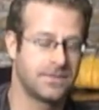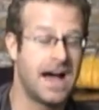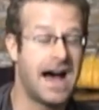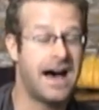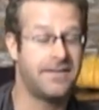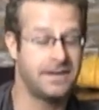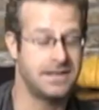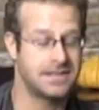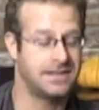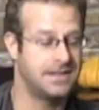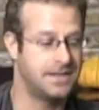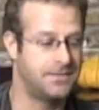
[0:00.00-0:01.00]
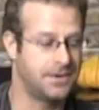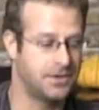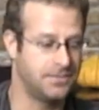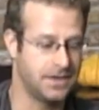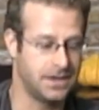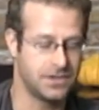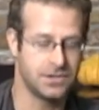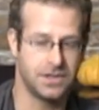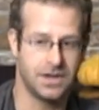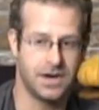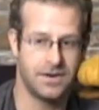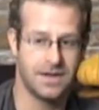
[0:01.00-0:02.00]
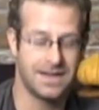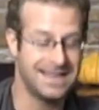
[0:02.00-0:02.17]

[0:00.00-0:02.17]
Obviously a difficult vintage, you know?